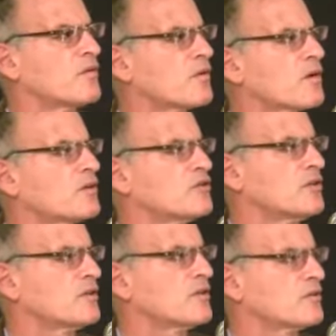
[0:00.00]

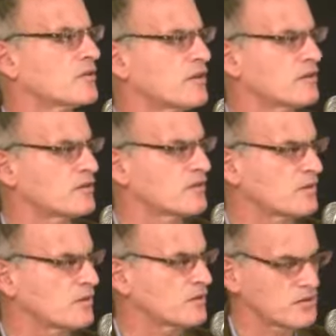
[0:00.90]
400 Israeli
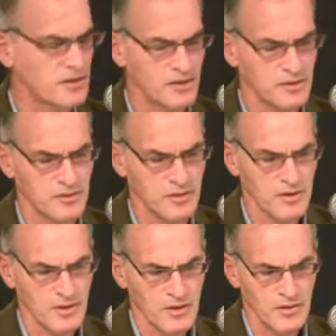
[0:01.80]
civilians killed
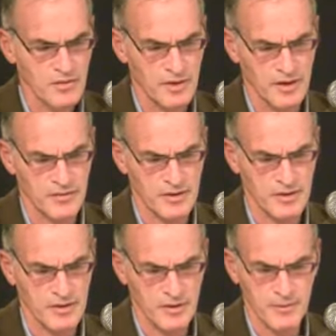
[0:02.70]
for every